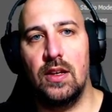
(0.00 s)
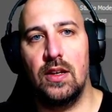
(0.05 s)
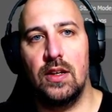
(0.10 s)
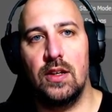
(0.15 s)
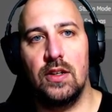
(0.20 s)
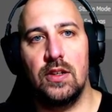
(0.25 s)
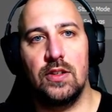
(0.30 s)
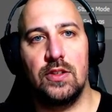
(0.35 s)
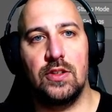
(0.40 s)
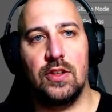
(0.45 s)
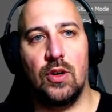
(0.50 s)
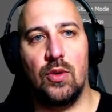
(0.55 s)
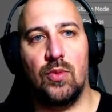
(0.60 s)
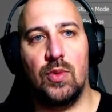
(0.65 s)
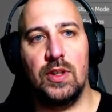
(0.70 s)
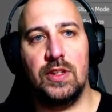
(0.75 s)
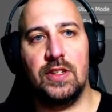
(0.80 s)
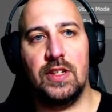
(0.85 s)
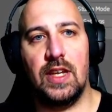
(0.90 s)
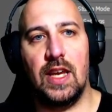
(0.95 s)
So
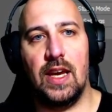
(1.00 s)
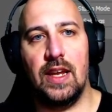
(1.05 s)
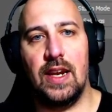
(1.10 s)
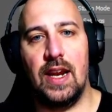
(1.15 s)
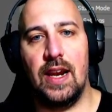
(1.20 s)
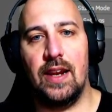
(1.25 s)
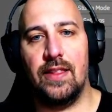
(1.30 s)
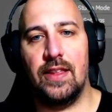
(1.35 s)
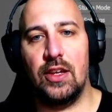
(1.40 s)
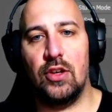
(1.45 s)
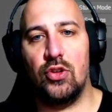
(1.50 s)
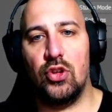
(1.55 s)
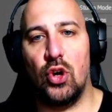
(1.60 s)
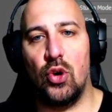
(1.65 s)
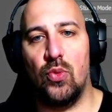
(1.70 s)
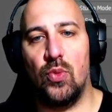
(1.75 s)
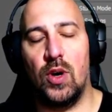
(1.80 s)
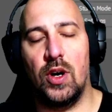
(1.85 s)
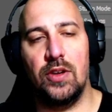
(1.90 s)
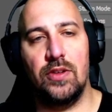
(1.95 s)
once again, anything you don't
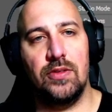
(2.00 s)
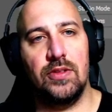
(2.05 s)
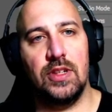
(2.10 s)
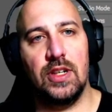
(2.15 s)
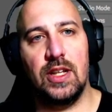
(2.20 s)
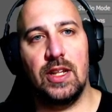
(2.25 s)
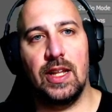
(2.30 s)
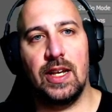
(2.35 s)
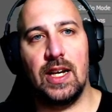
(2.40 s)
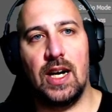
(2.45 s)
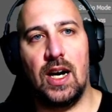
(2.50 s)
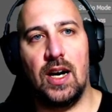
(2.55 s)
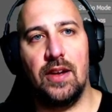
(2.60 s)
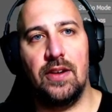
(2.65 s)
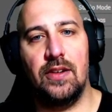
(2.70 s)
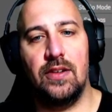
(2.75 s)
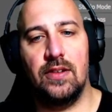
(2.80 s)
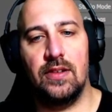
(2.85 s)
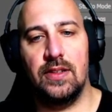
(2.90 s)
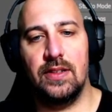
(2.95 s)
want, you click on
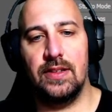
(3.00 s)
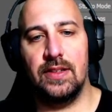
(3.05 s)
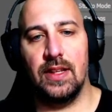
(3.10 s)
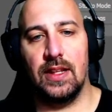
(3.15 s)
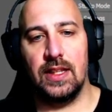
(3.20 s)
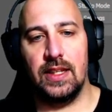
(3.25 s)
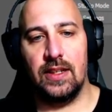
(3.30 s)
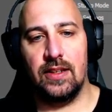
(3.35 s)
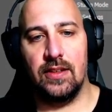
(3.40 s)
delete.